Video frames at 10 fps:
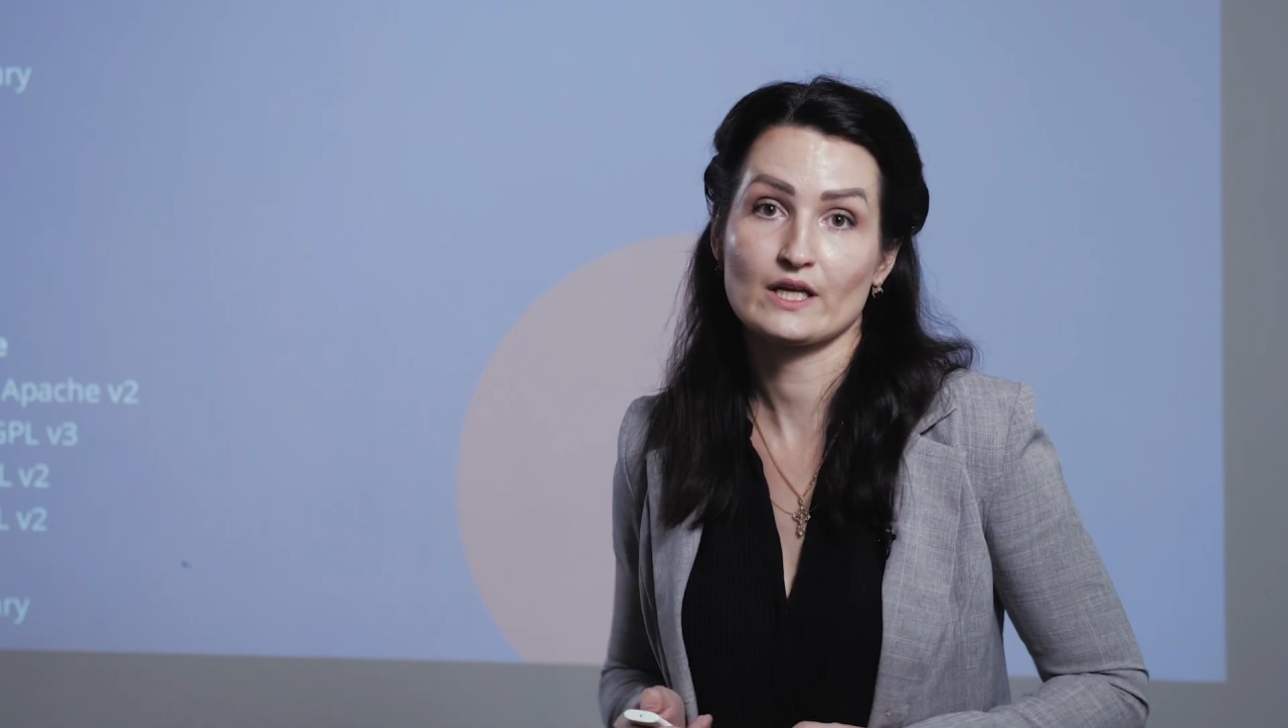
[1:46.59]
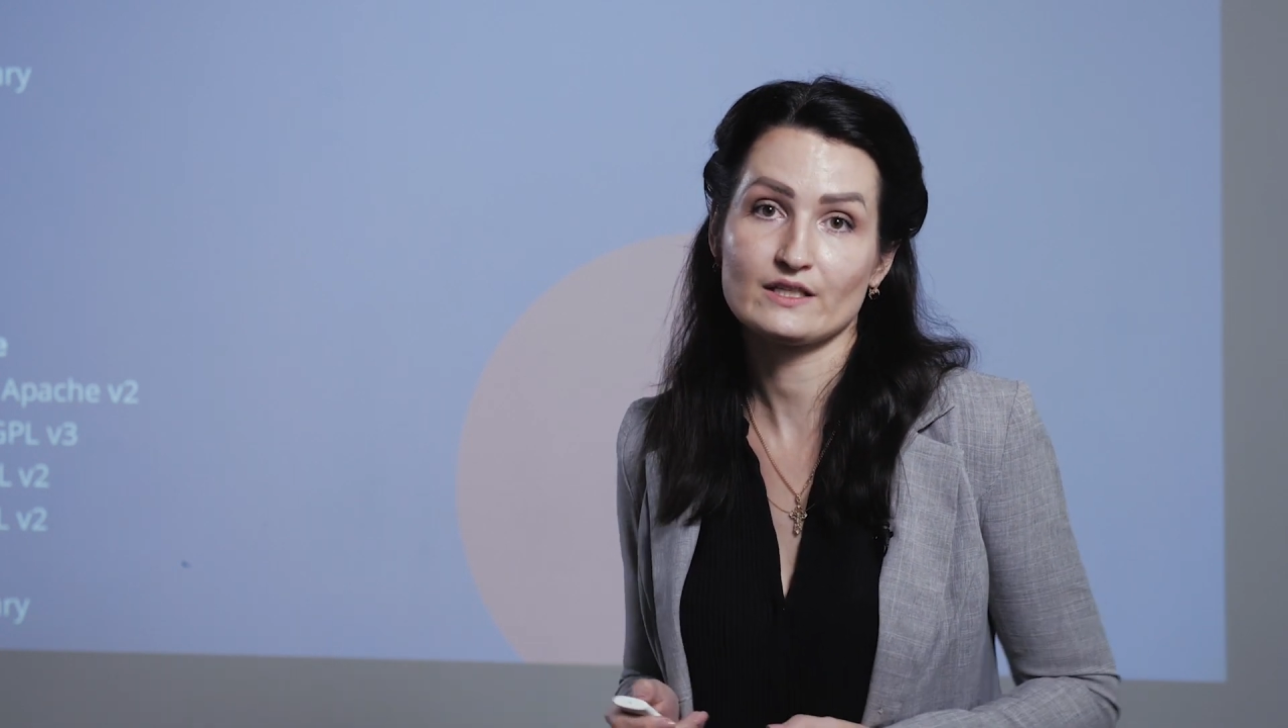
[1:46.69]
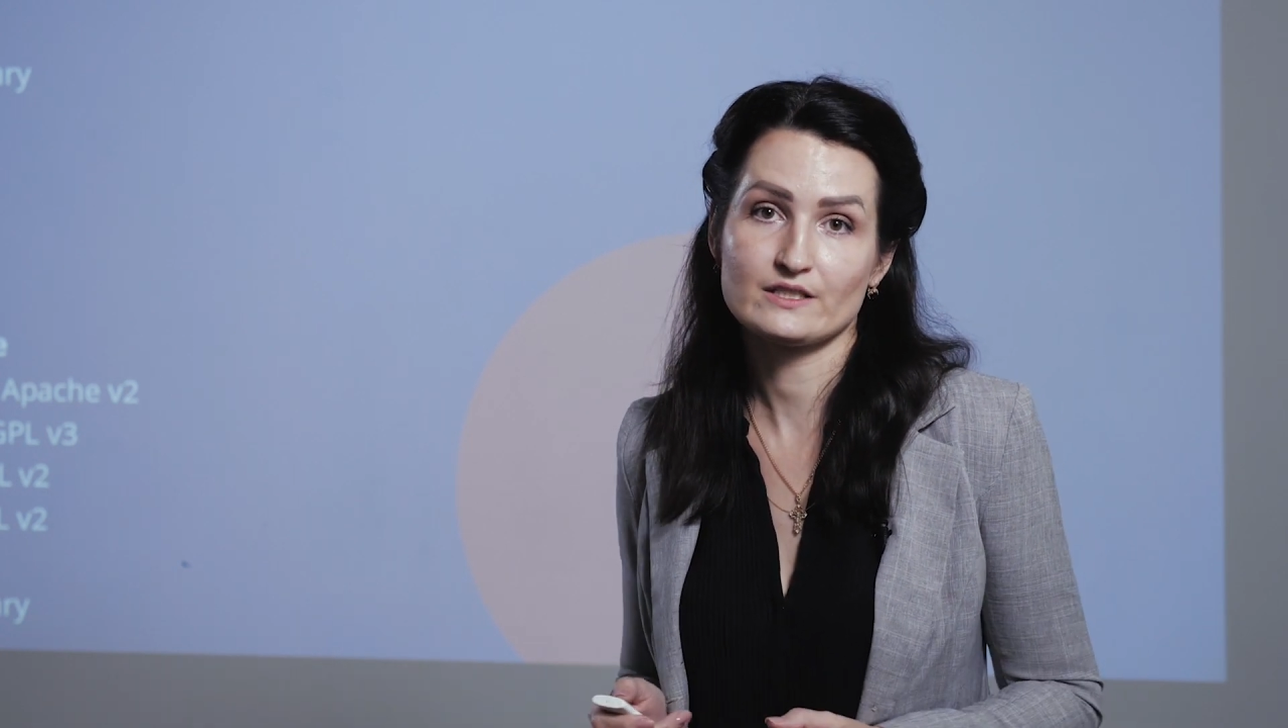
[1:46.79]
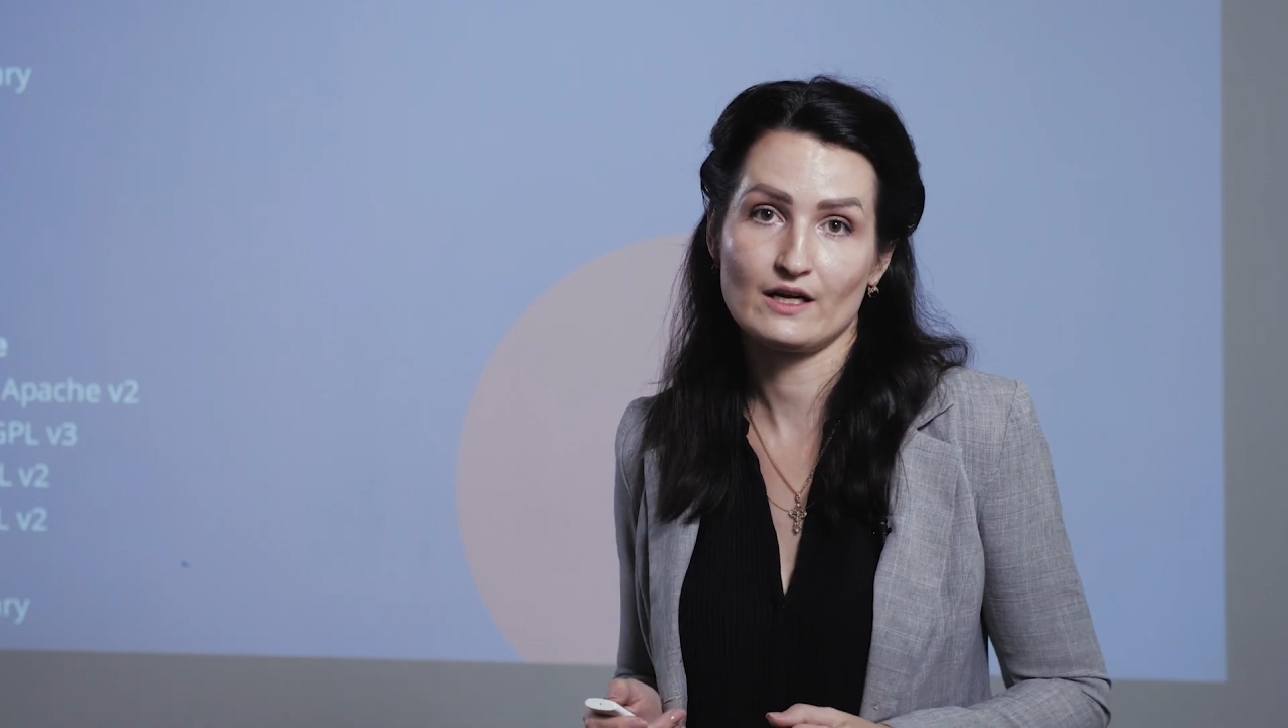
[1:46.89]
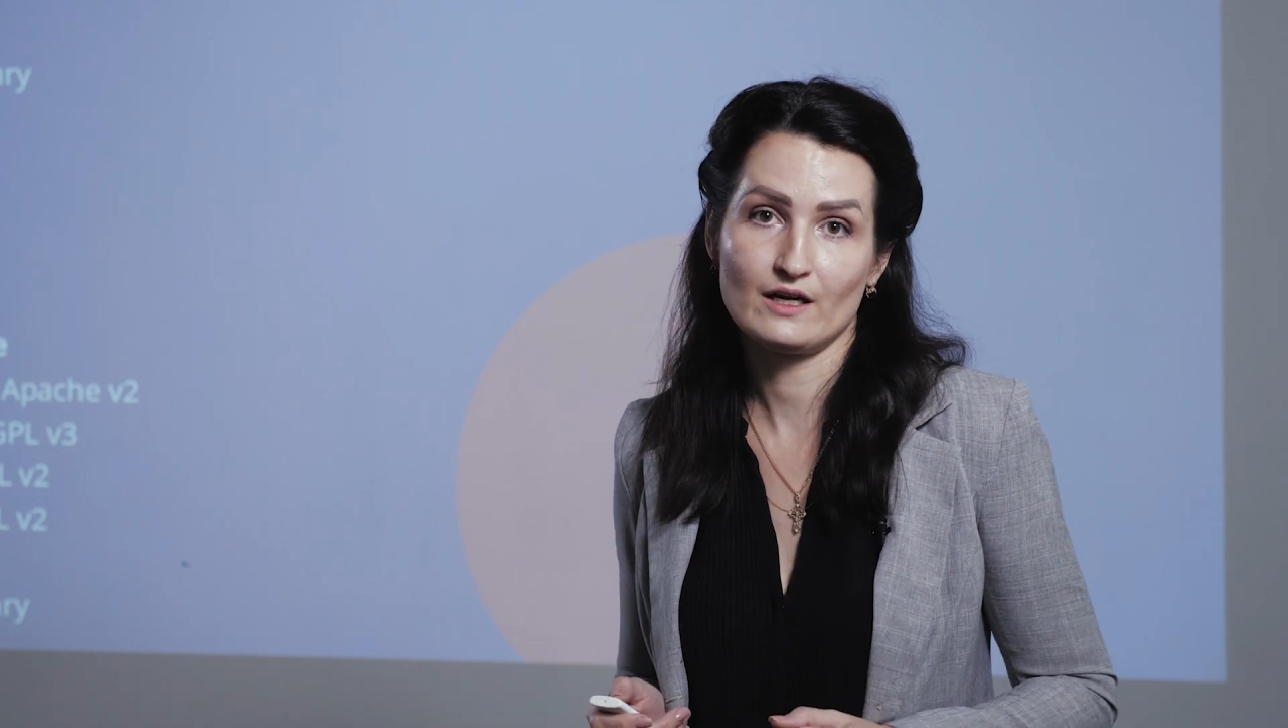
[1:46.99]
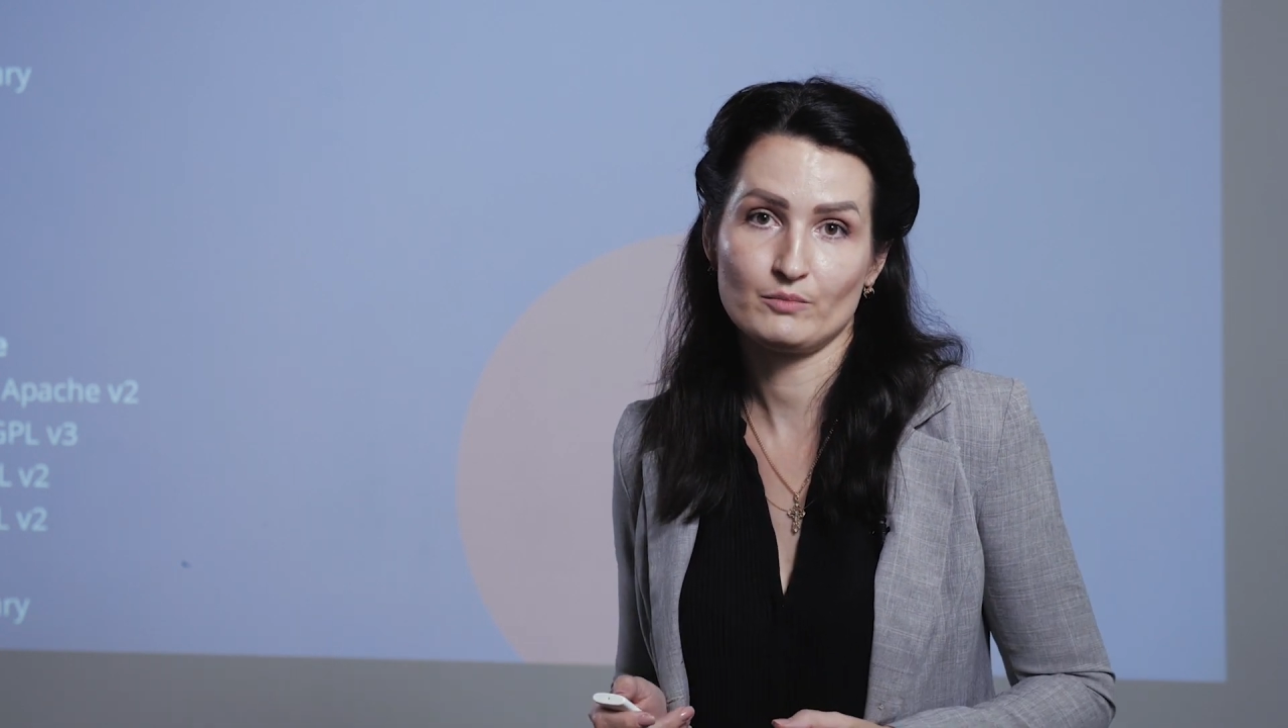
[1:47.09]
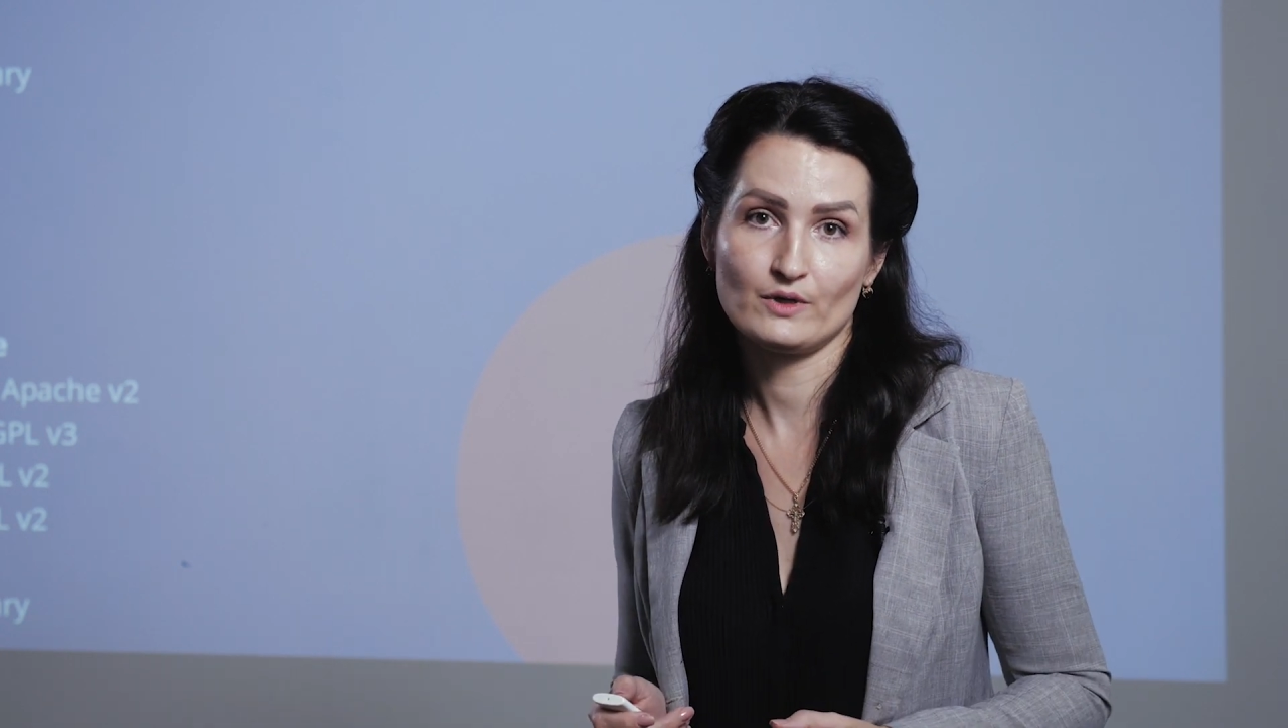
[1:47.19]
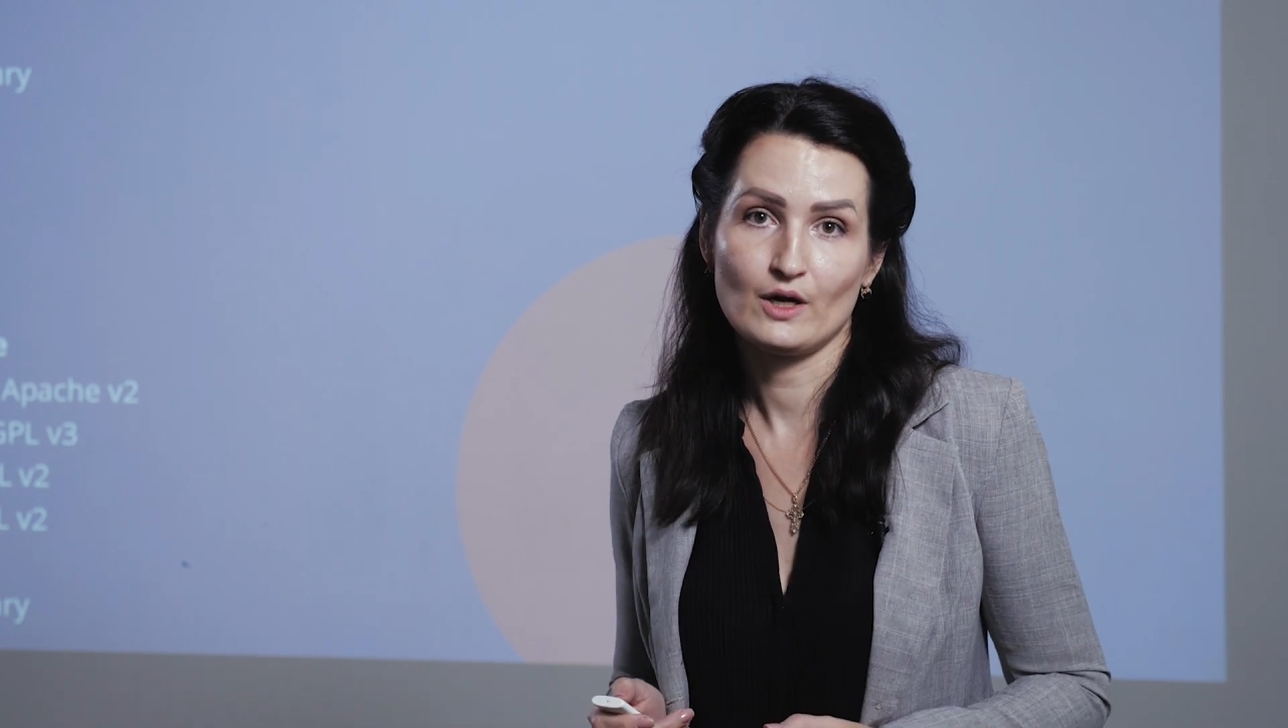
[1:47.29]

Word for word: GitHub